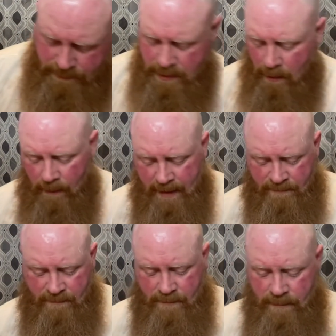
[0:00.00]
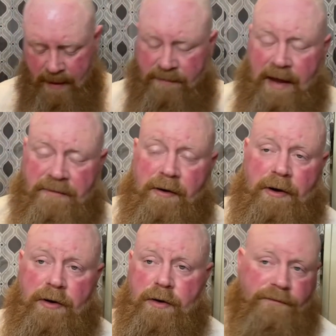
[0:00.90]
know that's going
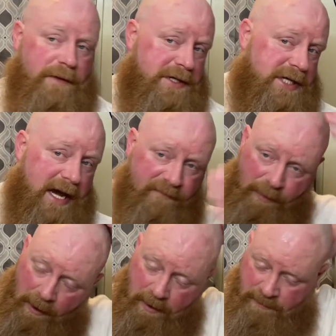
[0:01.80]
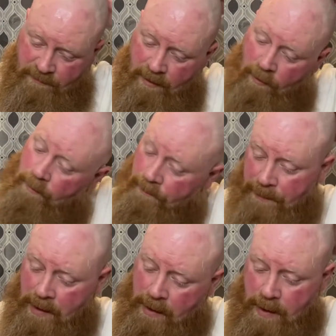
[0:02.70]
to do it for the shave part. So
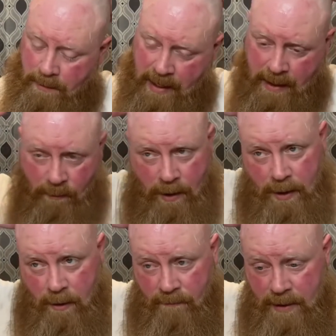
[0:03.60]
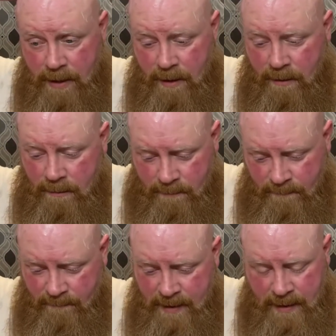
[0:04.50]
kind of running over here,
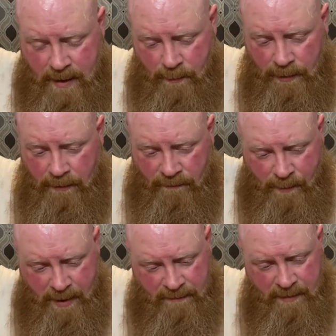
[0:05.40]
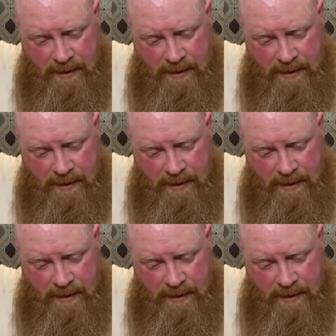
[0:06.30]
find a couple little spots that I